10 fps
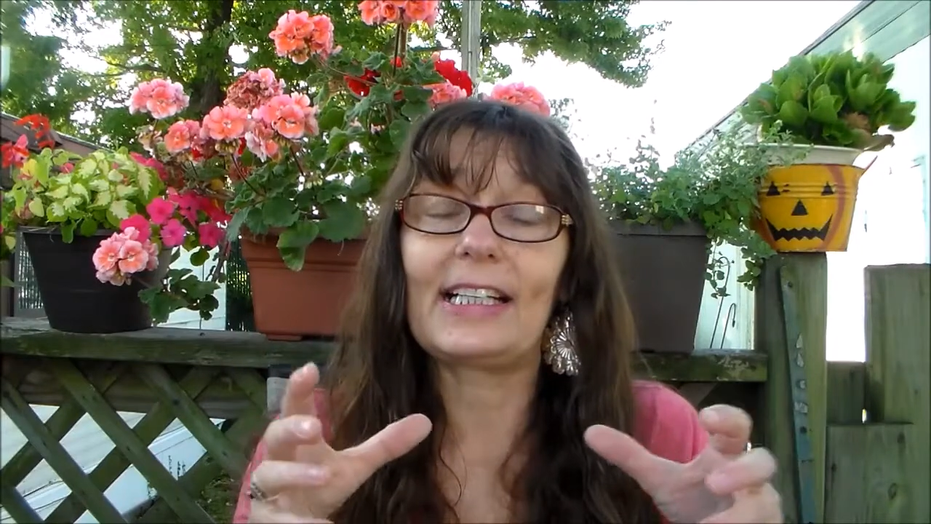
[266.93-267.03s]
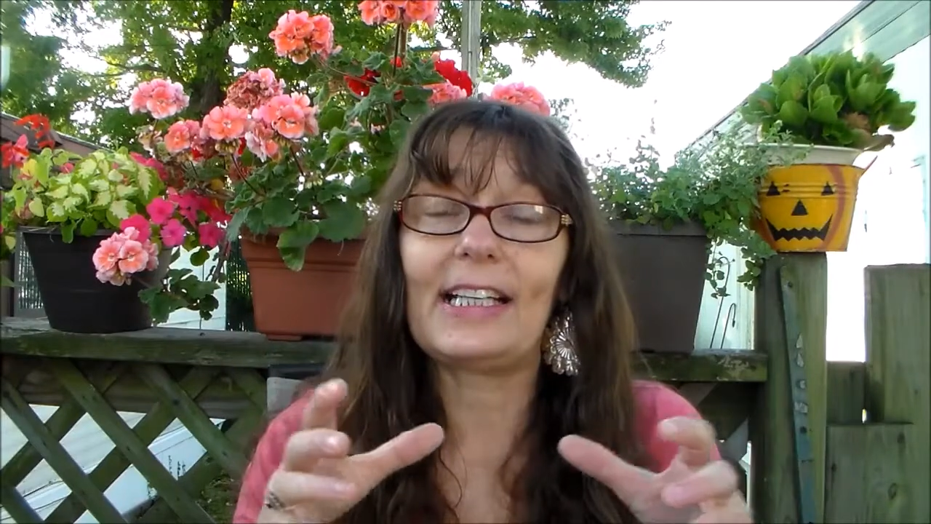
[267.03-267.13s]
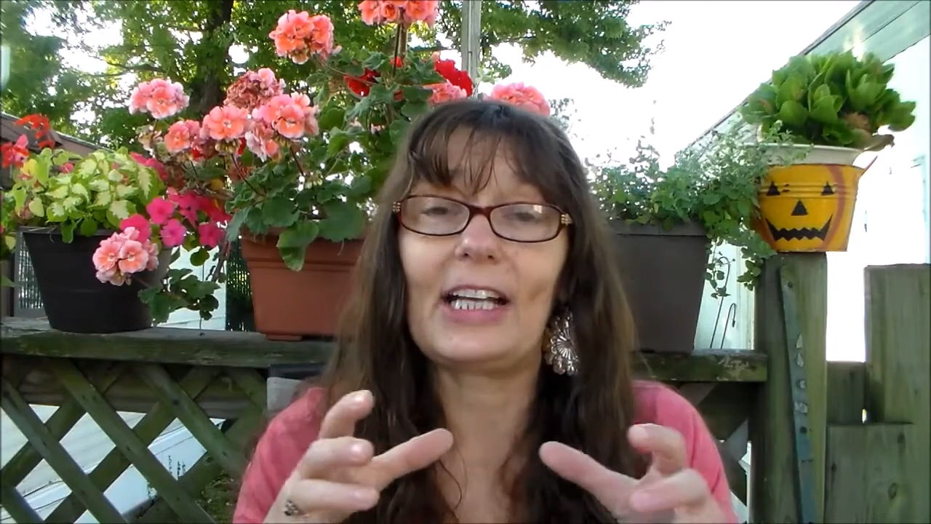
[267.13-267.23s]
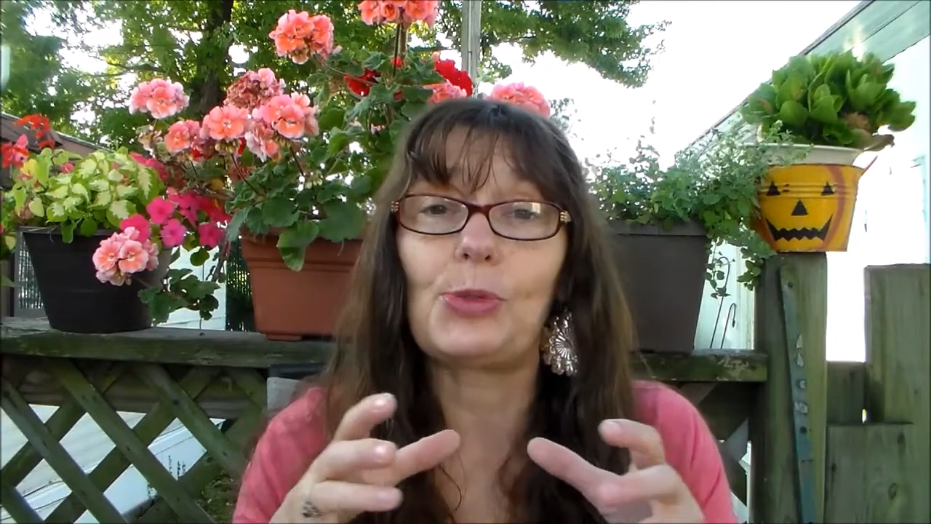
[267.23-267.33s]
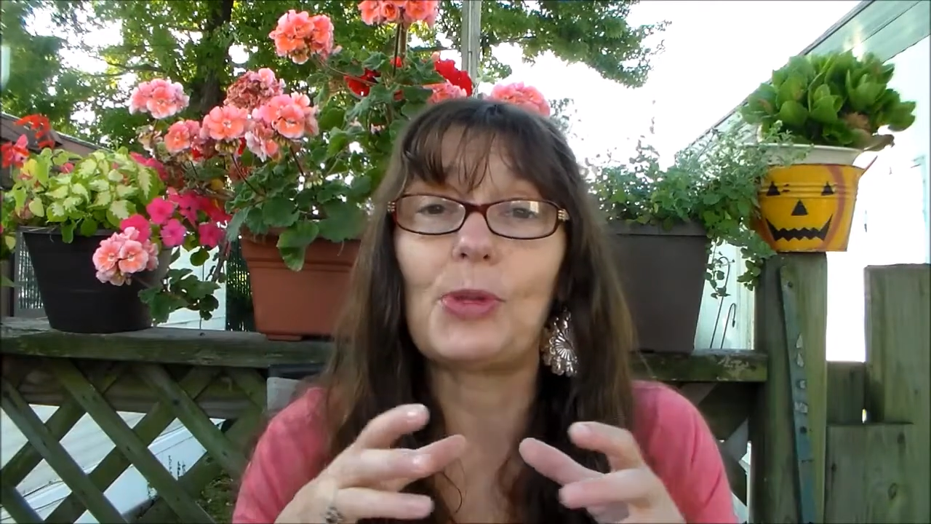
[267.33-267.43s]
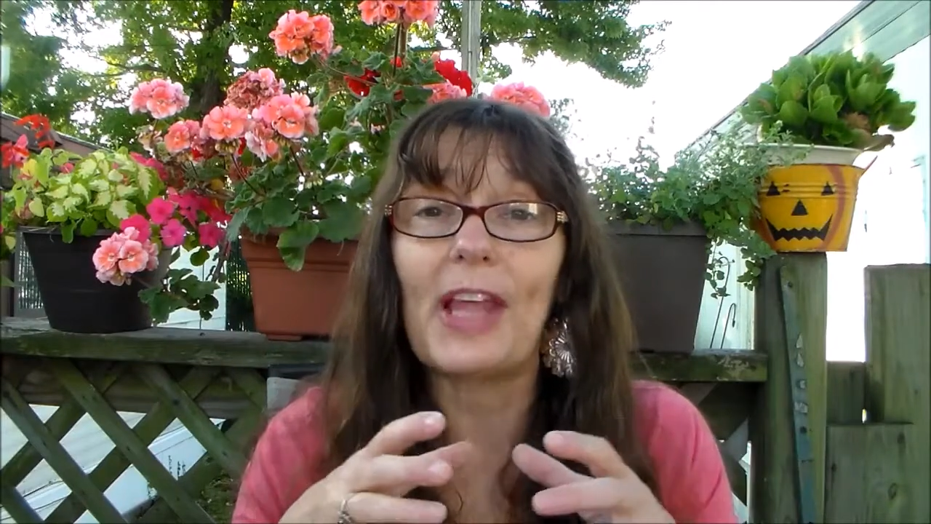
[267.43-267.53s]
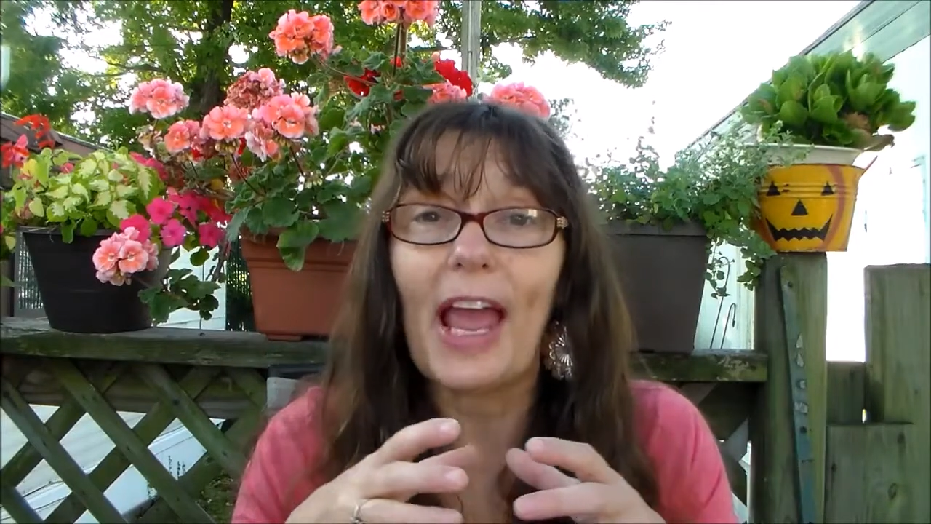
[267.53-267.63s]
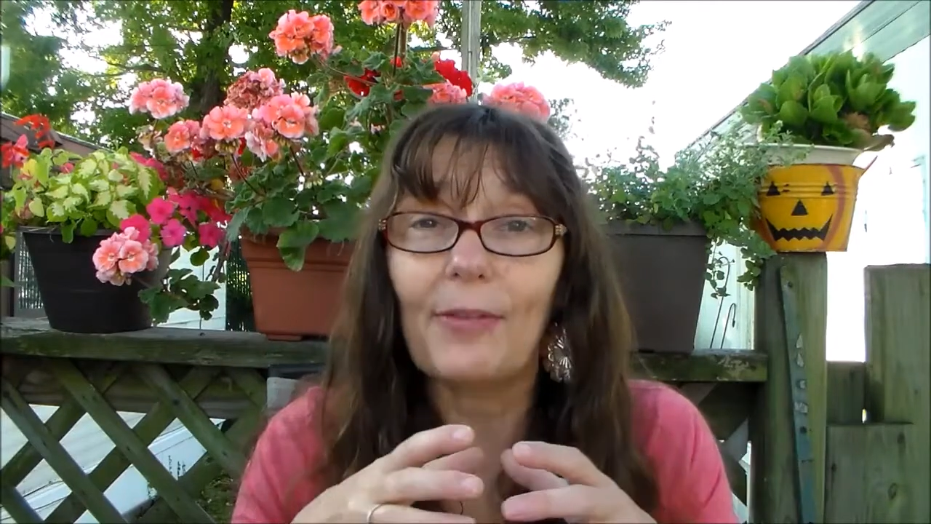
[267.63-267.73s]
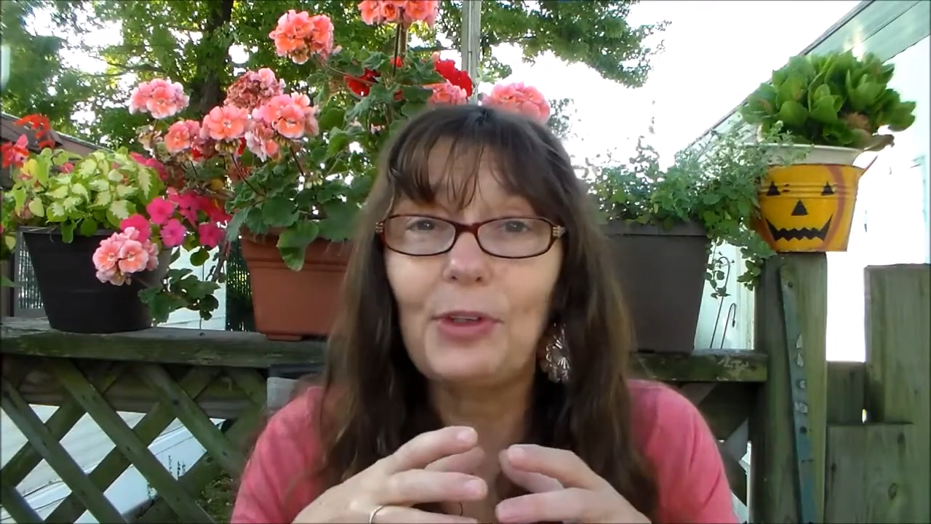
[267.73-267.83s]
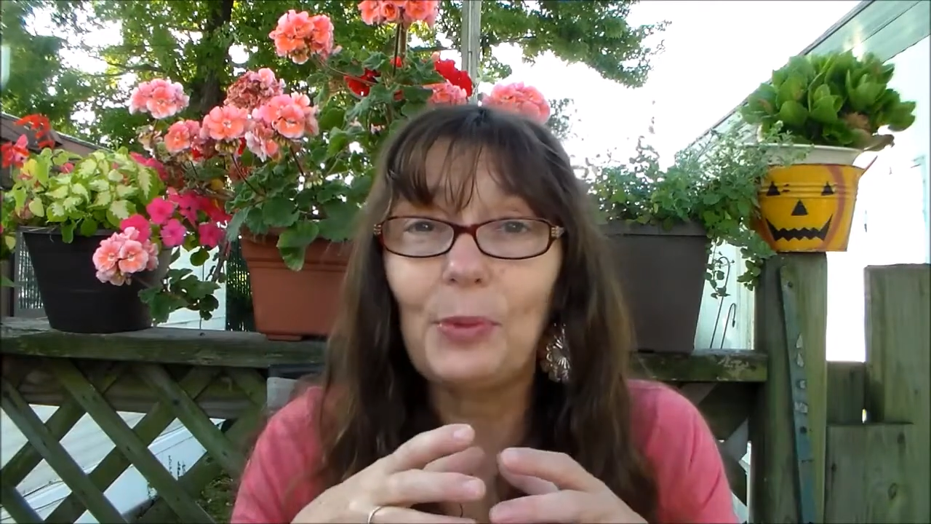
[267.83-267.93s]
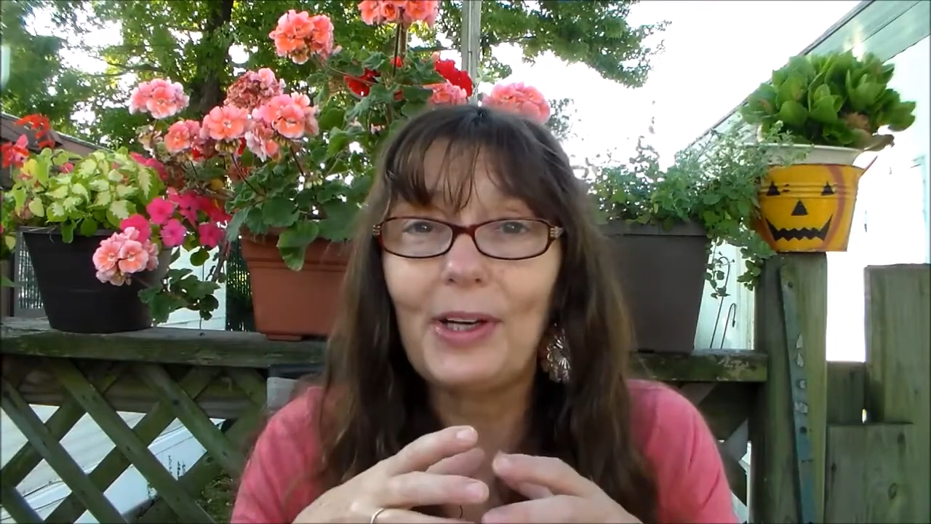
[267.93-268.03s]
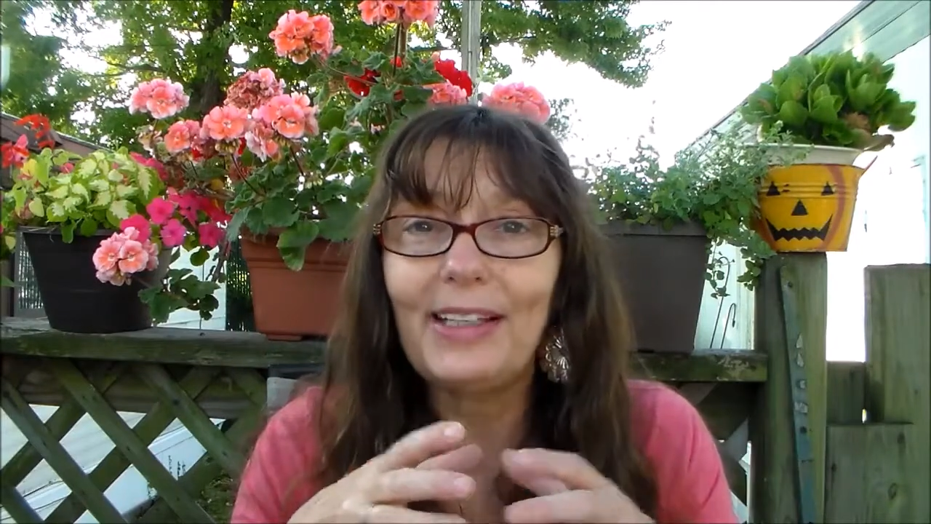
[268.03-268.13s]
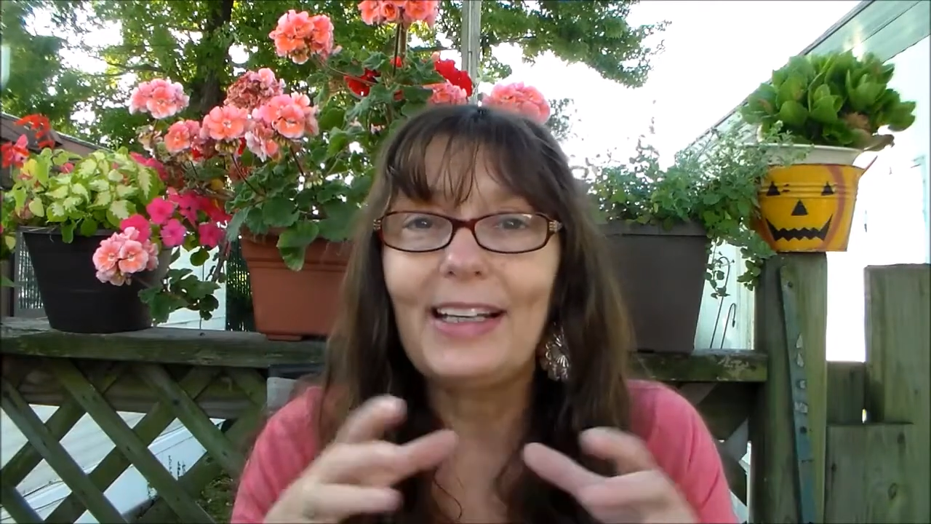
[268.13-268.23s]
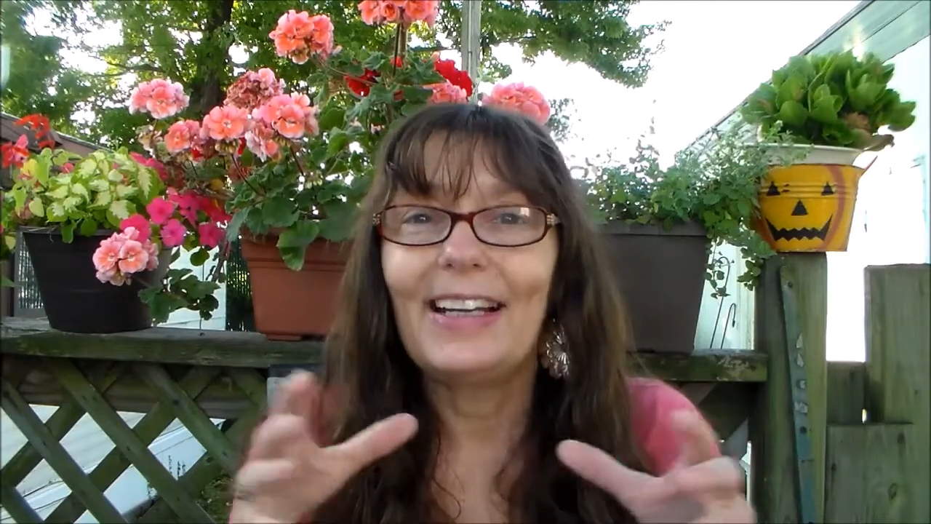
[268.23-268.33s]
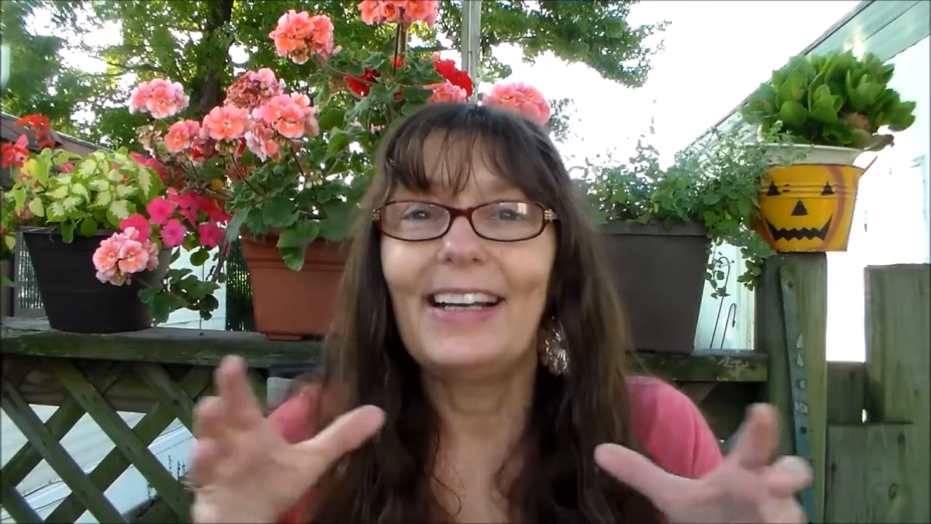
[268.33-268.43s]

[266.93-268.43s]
connect with everyone